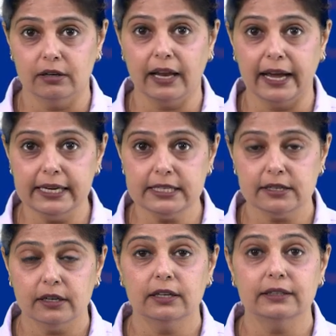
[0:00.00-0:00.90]
light,
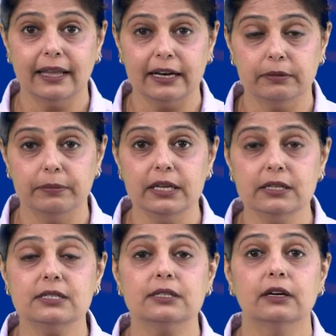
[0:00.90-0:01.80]
that
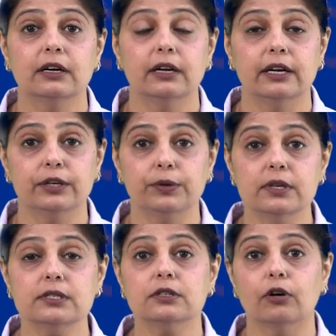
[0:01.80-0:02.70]
means it
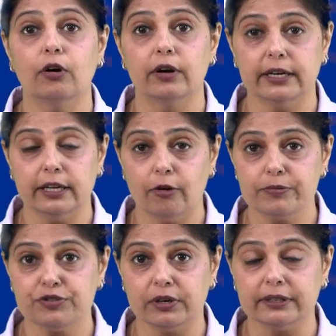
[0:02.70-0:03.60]
is getting
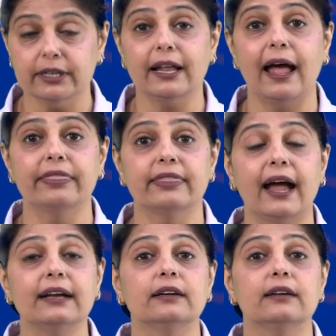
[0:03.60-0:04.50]
obstructed, and
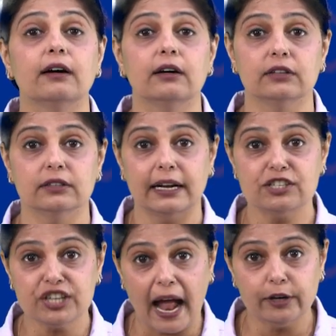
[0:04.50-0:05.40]

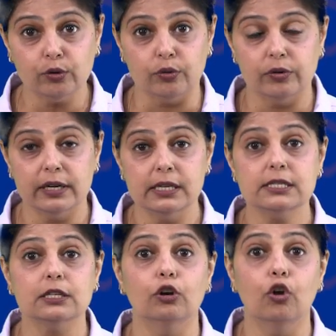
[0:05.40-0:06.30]
that shadow
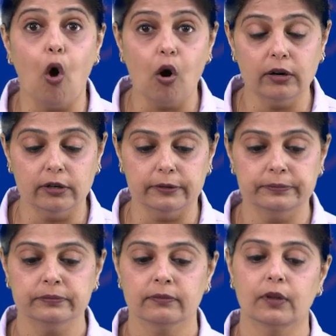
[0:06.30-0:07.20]
is longer.
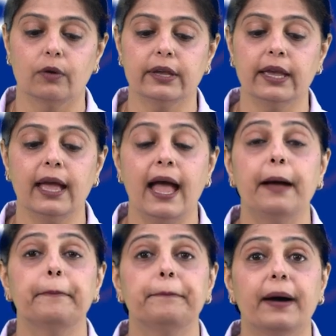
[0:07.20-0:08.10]
Okay,
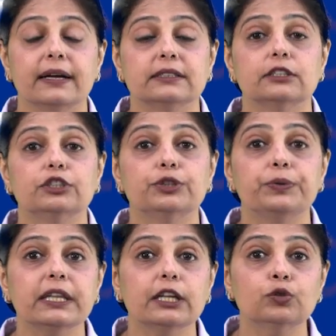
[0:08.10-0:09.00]
but
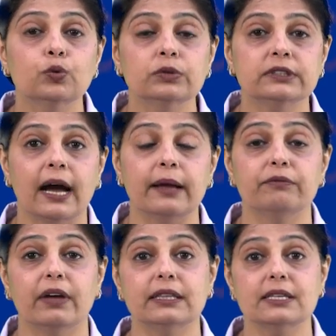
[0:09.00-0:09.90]
during the noon
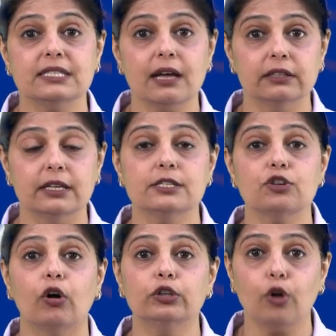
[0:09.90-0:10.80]
time, when the sun is
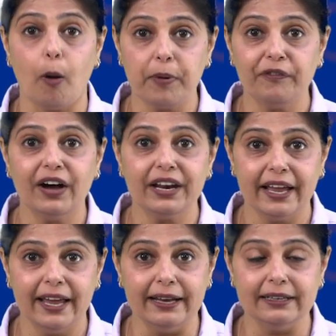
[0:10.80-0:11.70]
on top of our
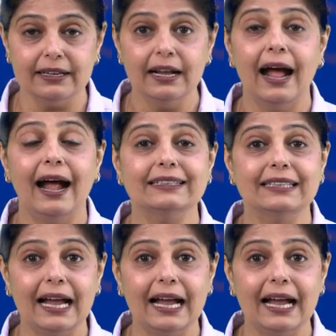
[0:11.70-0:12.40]
head, at